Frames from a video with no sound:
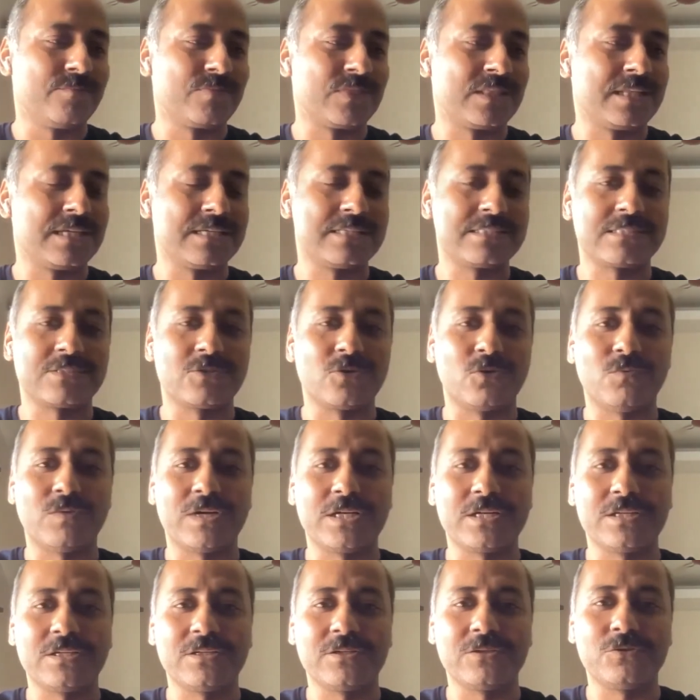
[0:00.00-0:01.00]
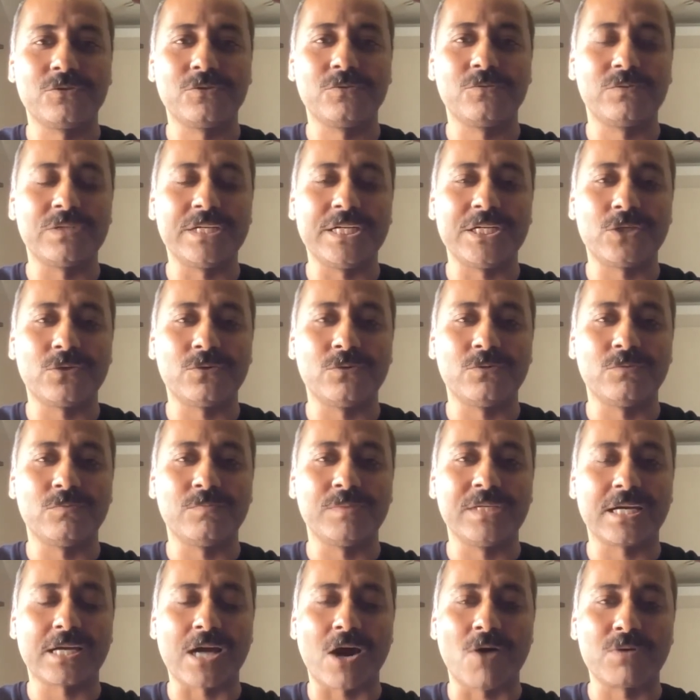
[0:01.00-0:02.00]
There's no one you need to
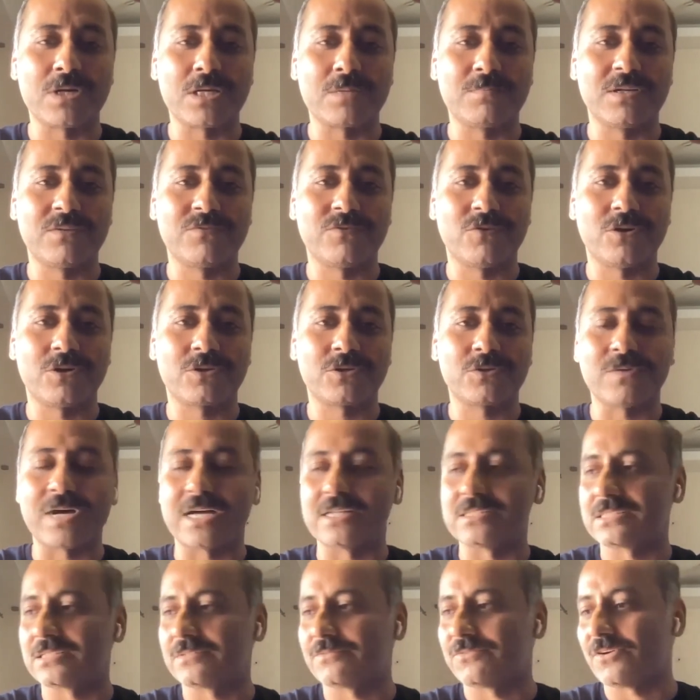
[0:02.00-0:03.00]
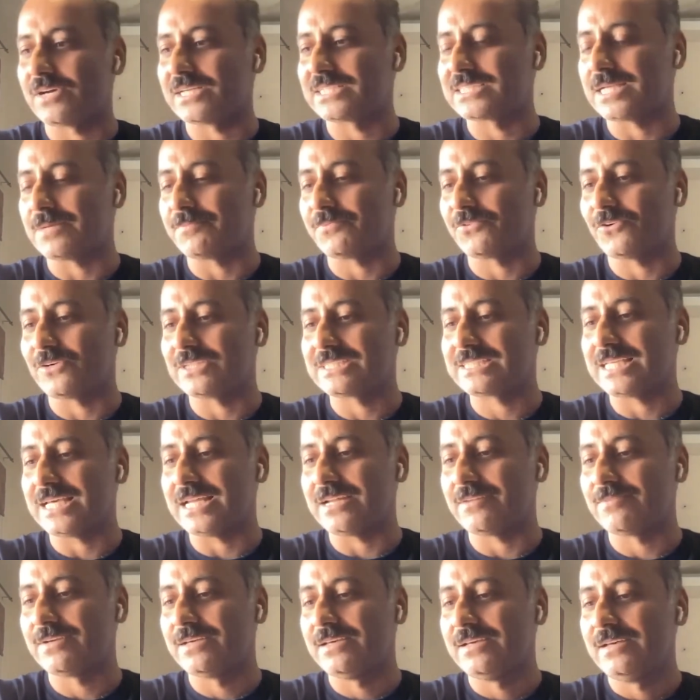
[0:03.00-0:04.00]
be accountable for to answer for except
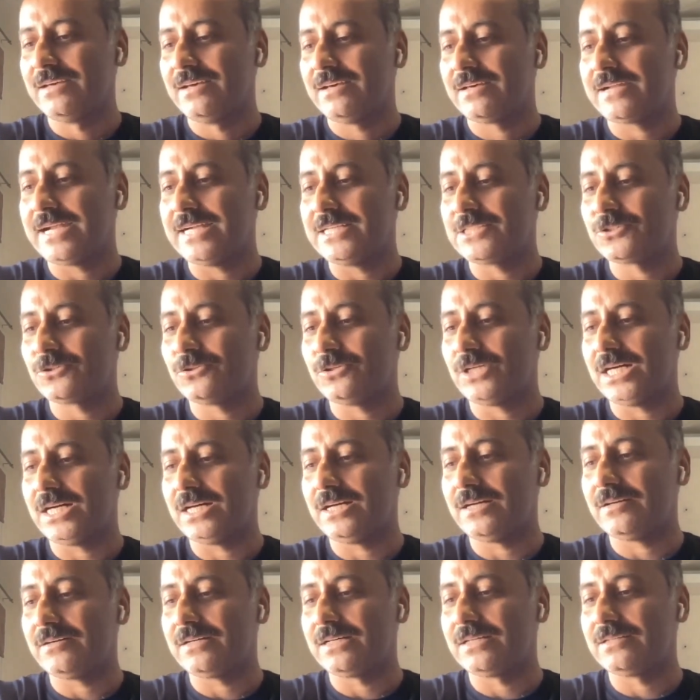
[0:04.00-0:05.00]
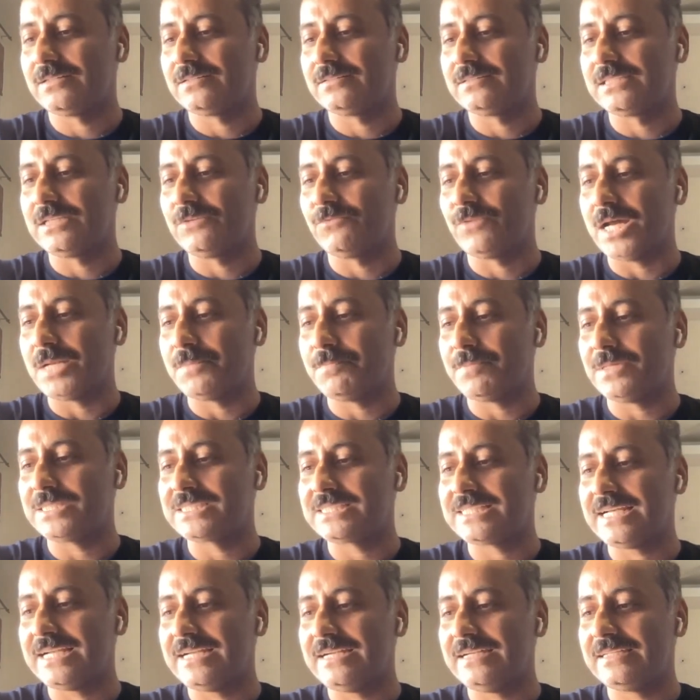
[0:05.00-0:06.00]
yourself. Right. So the
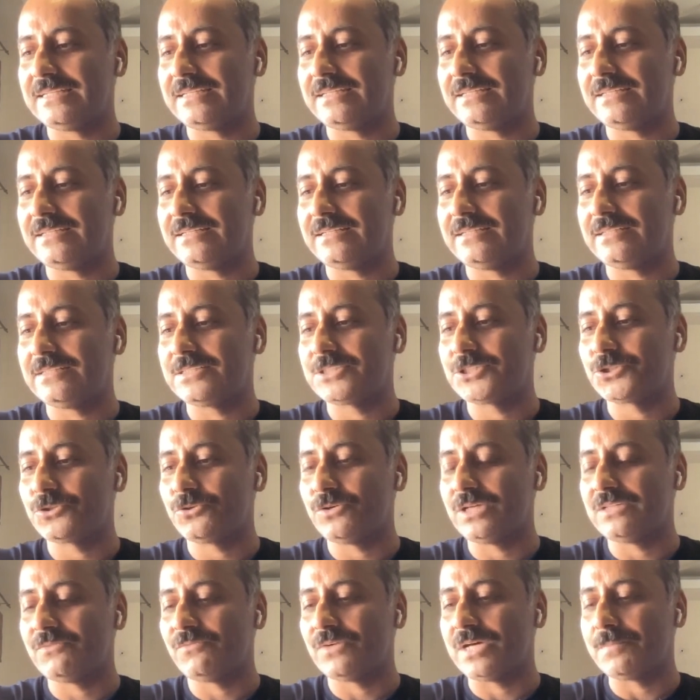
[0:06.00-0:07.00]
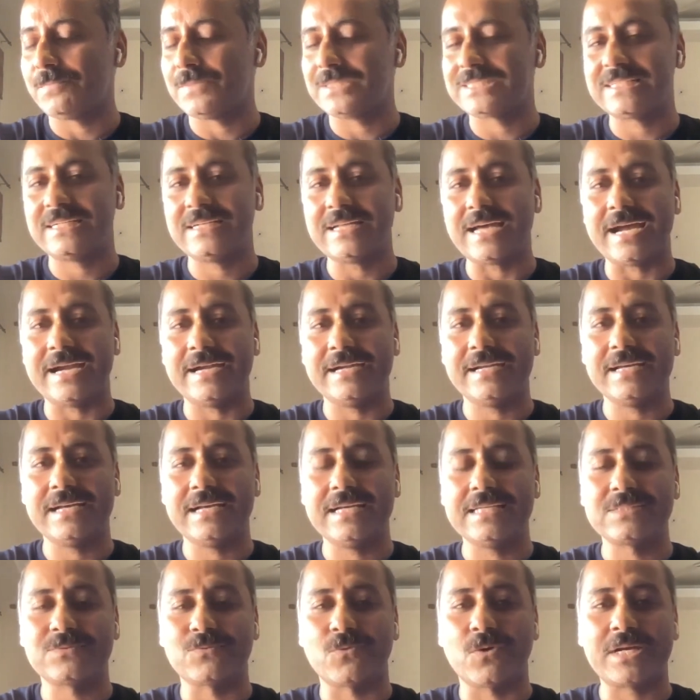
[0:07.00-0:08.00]
1% show and the 1% idea
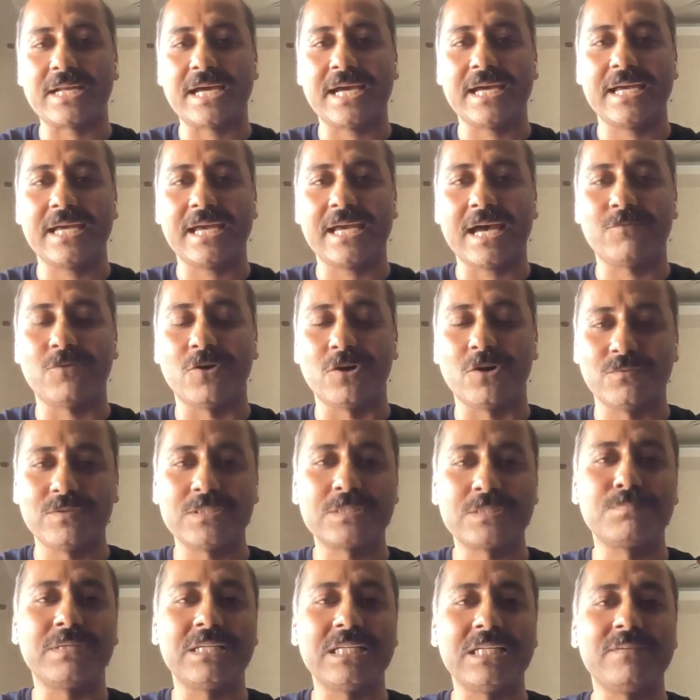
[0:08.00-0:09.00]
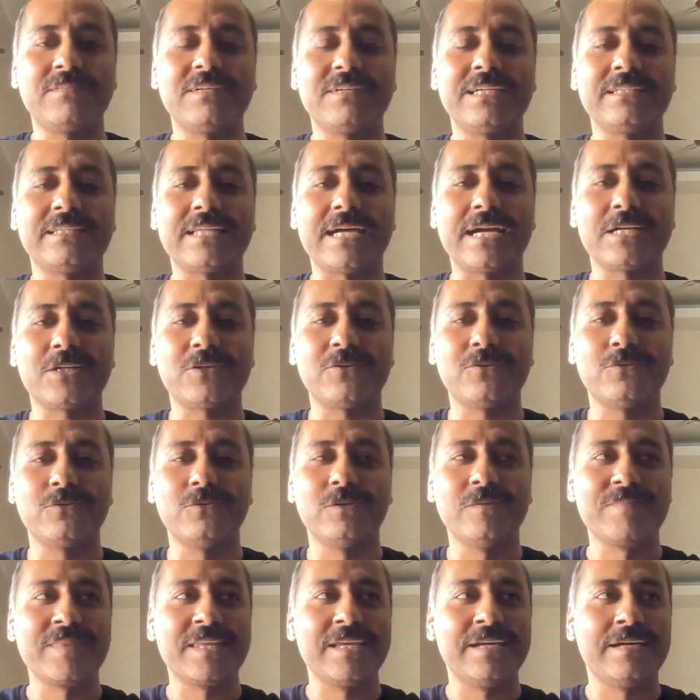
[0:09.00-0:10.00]
is what I have always believed in, that you
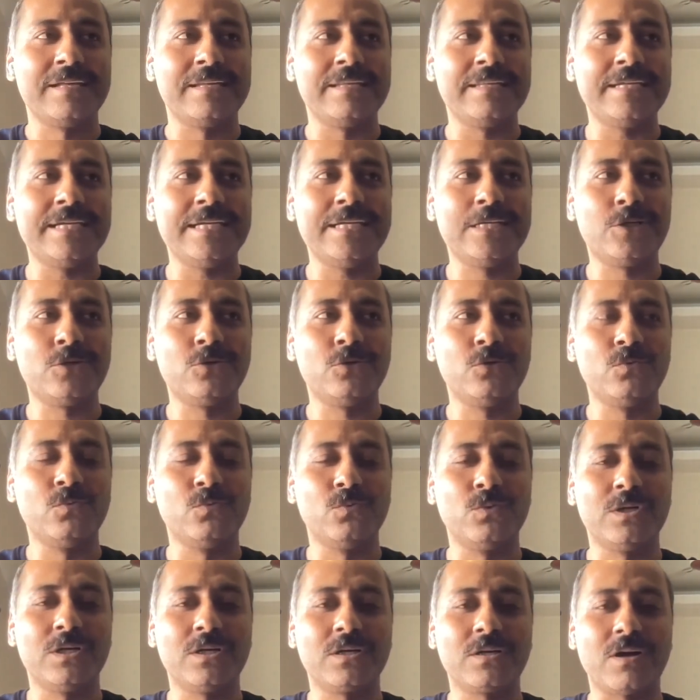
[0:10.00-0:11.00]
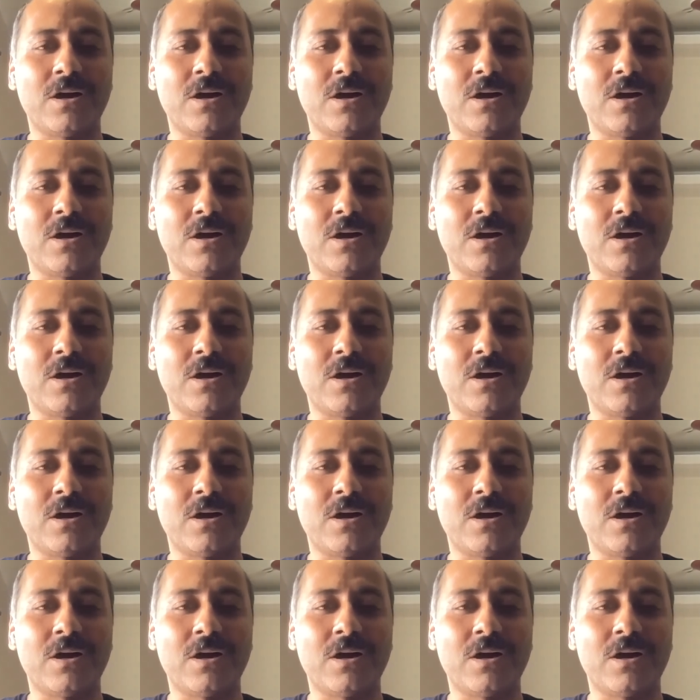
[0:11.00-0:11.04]
need to work